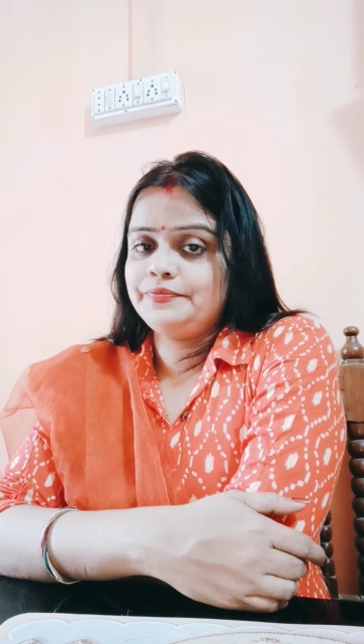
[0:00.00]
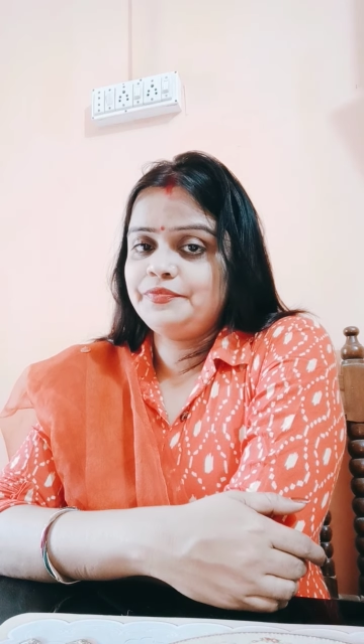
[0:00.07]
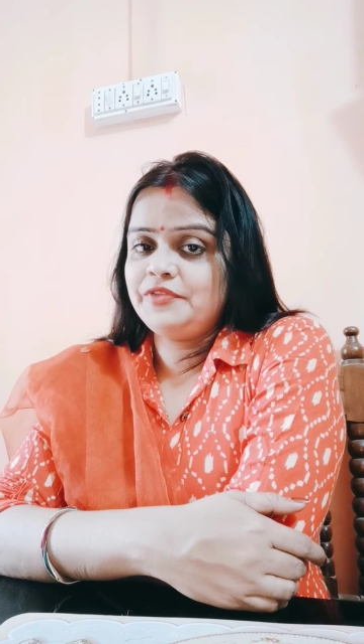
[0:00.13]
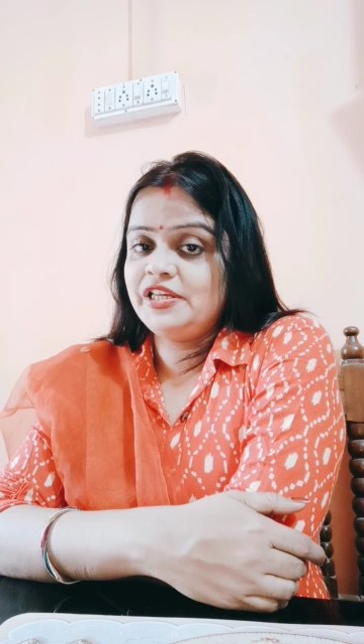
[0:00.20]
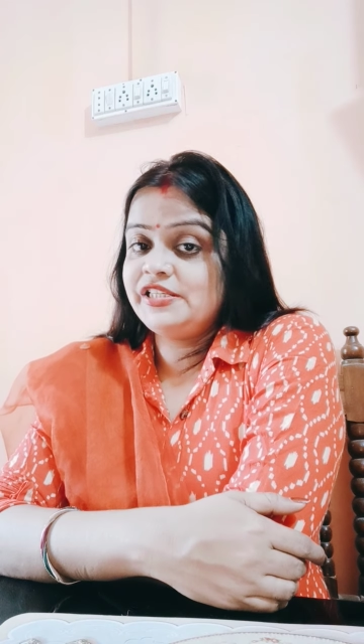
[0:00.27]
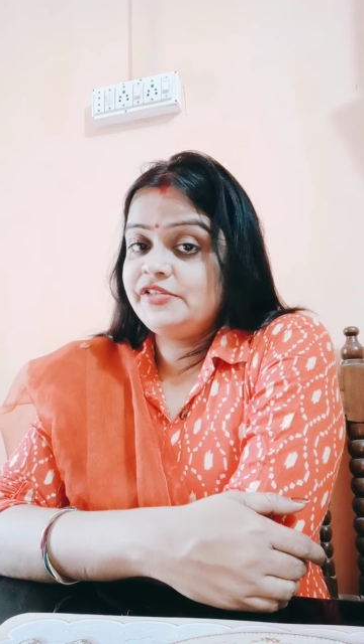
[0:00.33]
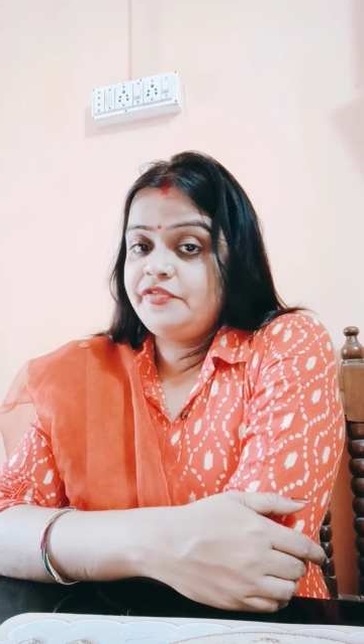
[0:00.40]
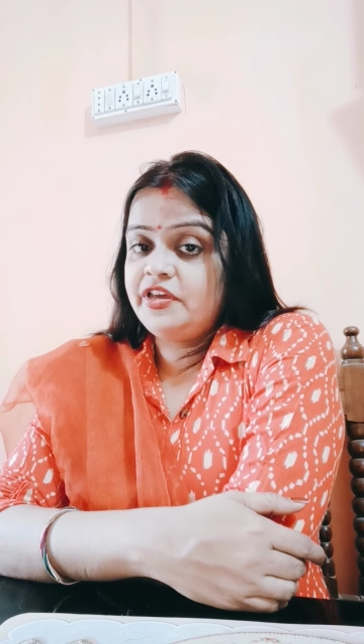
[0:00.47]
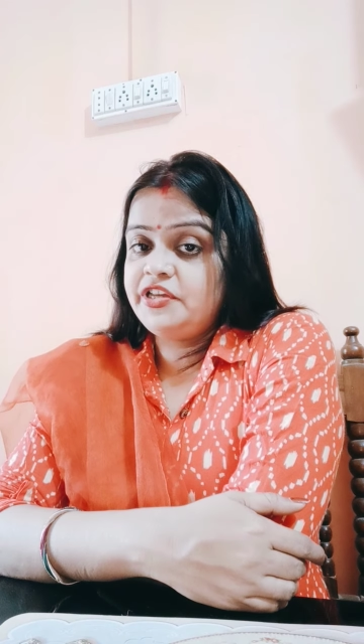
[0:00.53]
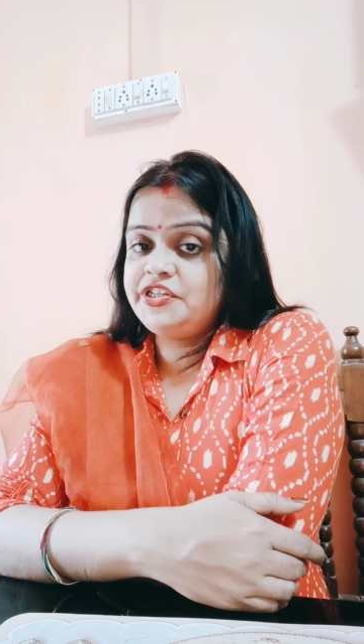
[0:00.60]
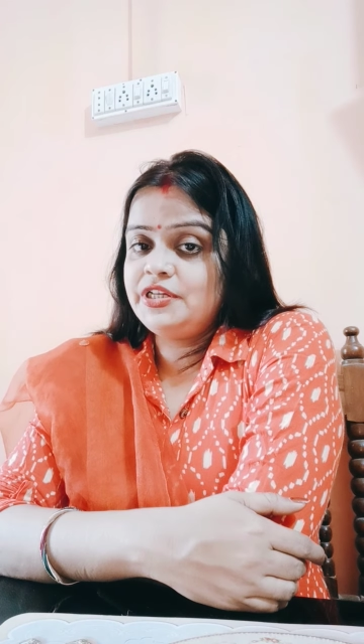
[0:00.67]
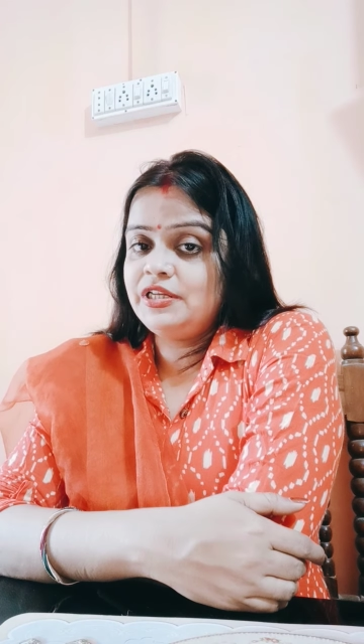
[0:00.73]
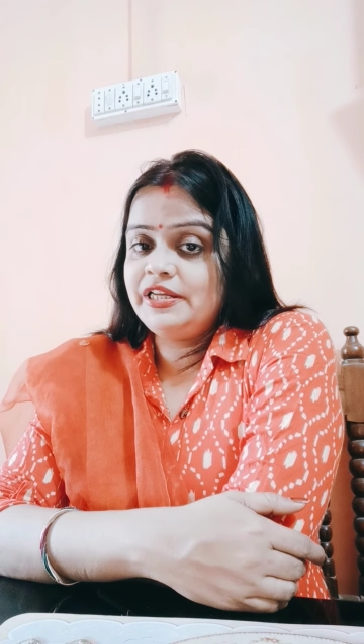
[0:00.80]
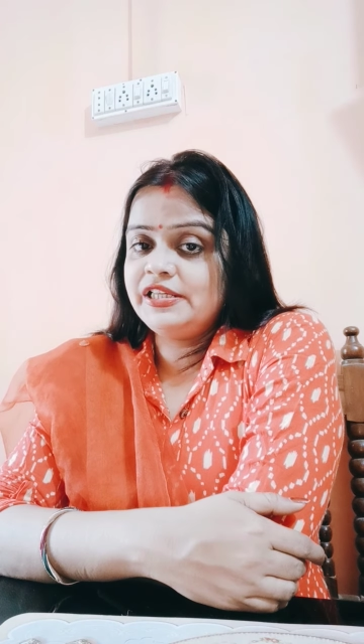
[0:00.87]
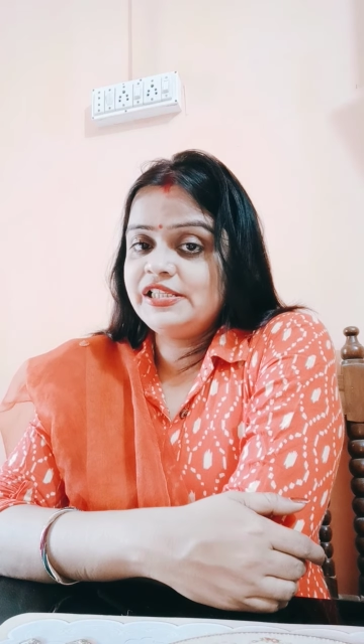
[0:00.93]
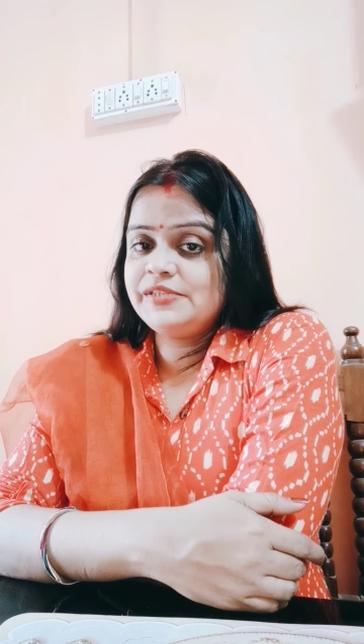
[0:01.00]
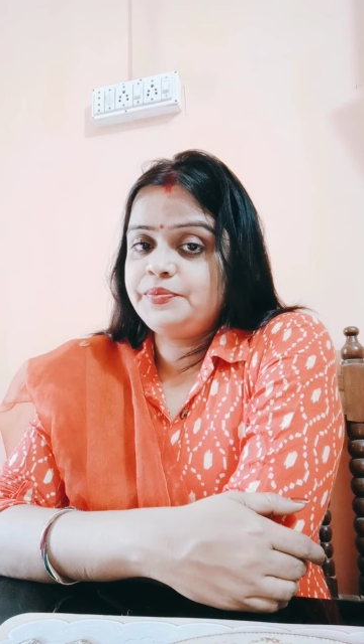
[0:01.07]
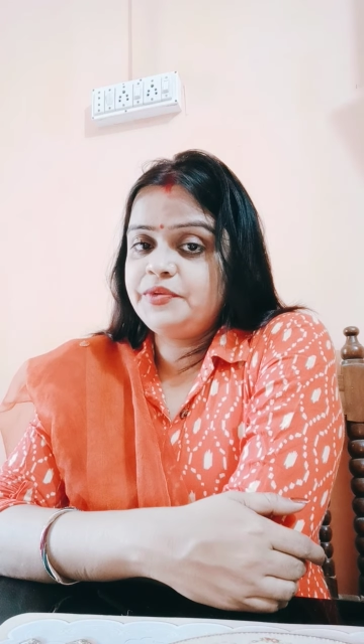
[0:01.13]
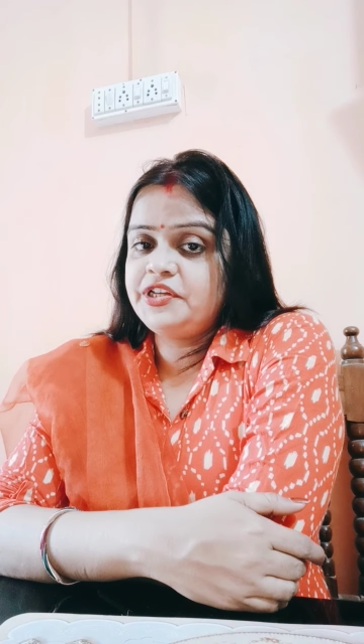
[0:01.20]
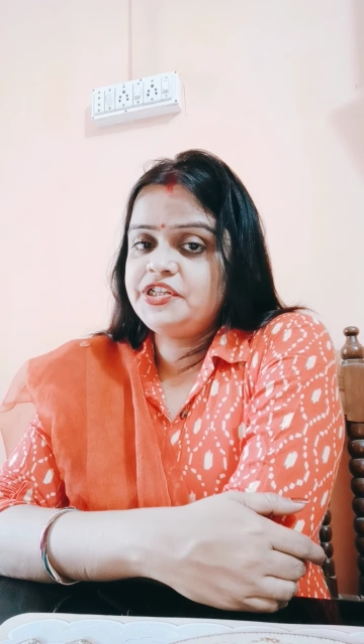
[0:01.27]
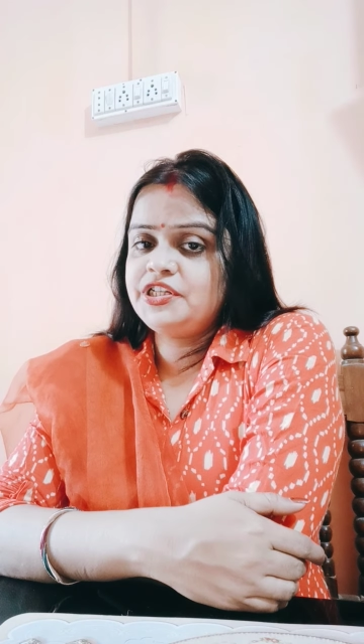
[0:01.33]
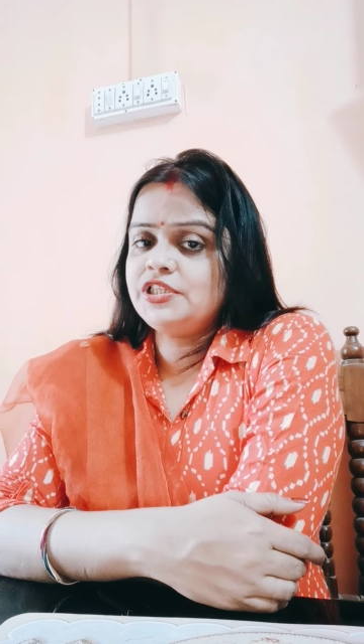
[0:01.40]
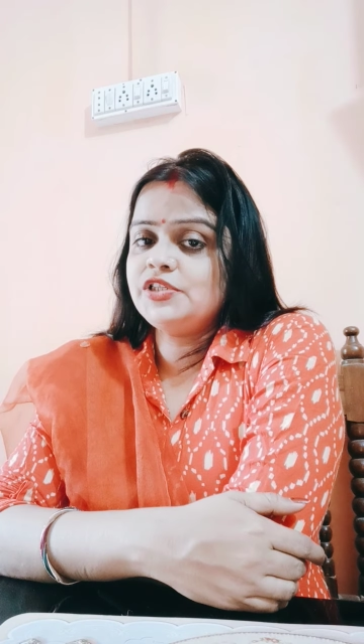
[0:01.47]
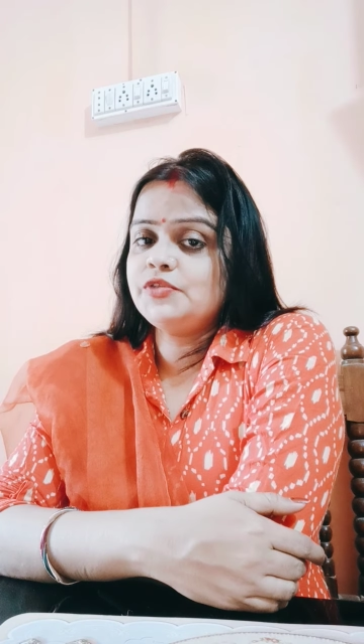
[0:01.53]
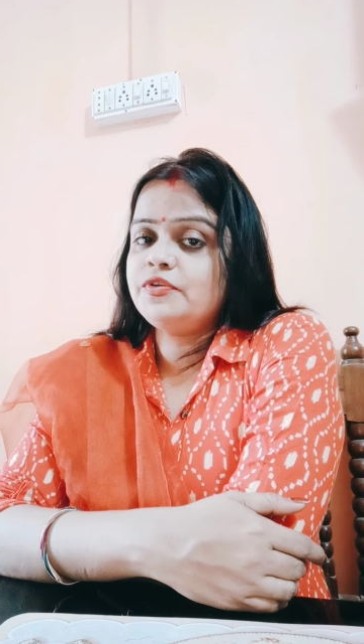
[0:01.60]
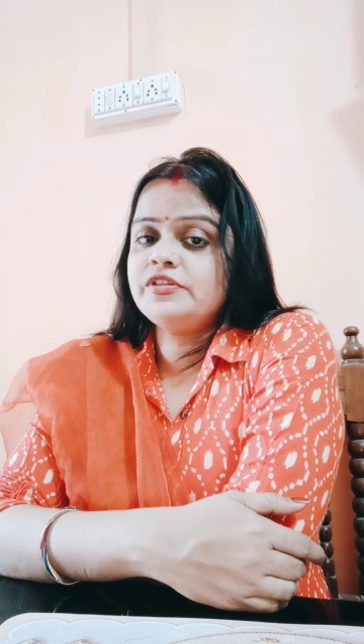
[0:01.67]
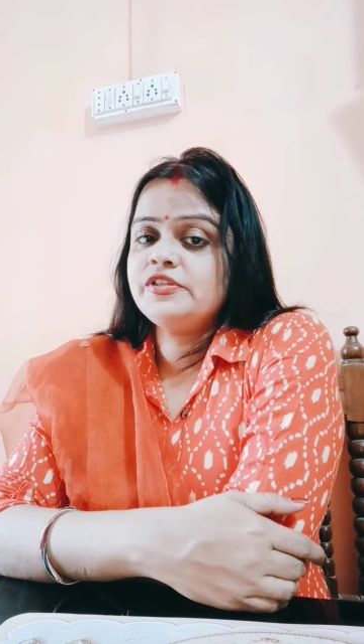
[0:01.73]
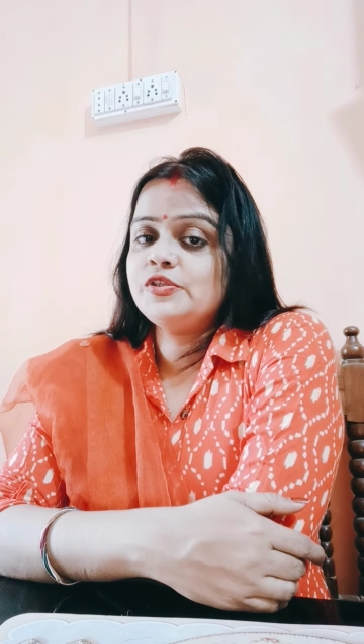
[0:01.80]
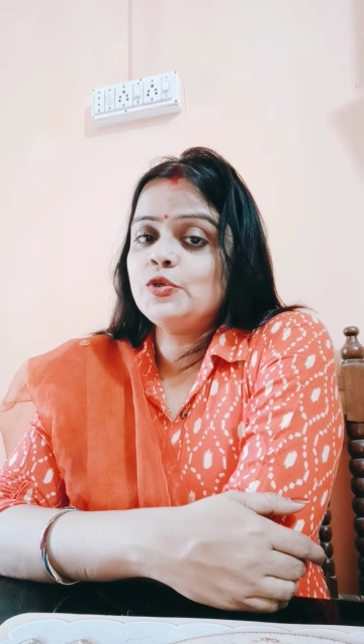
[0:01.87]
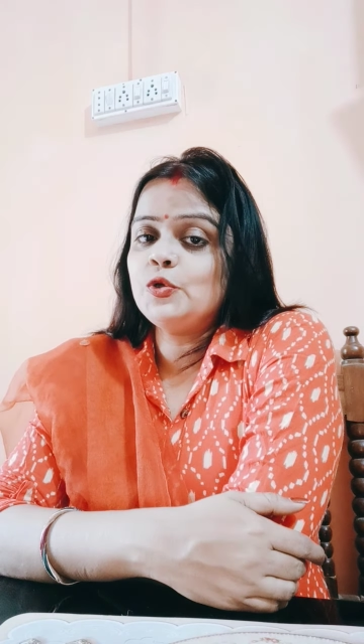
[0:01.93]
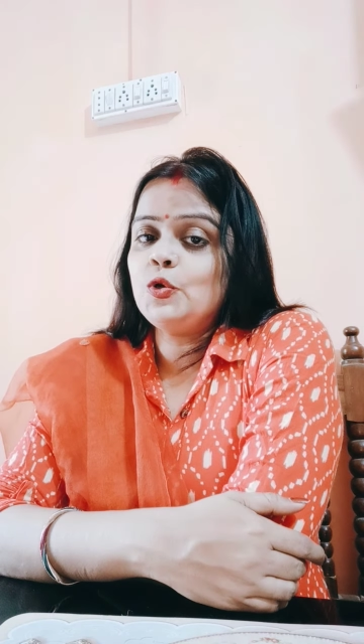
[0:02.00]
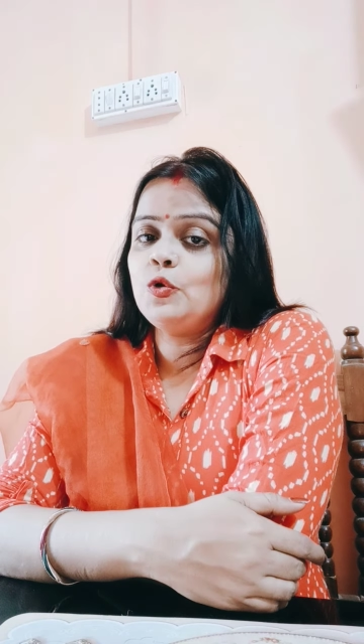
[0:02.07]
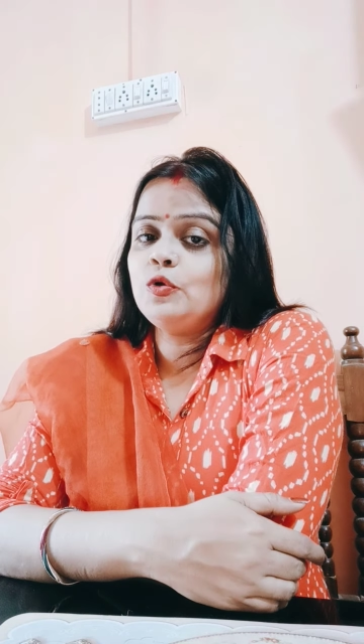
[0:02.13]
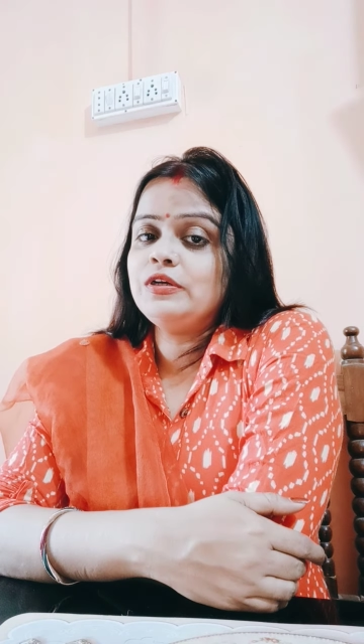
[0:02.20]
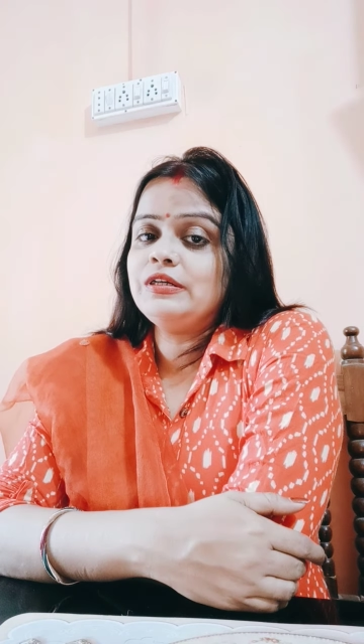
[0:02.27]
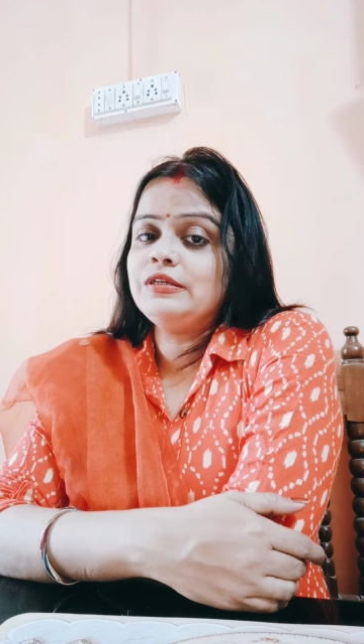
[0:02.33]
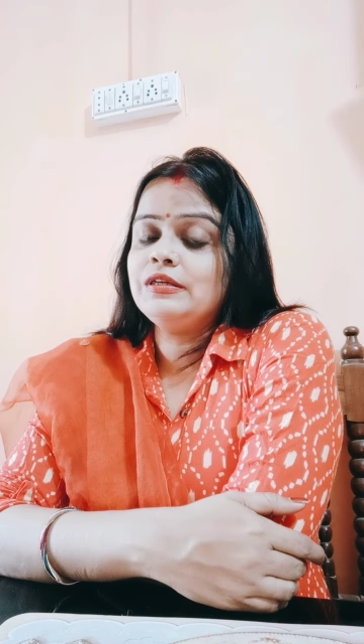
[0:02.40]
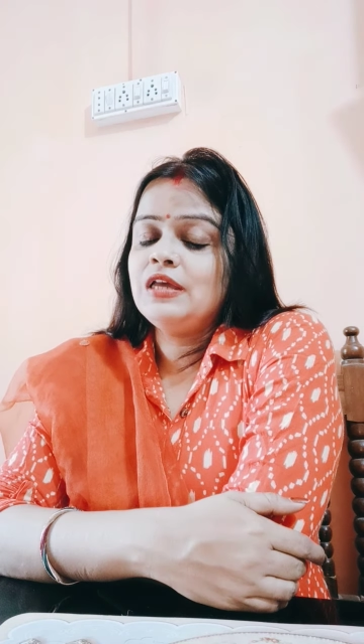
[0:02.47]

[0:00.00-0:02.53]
His facial expressions was so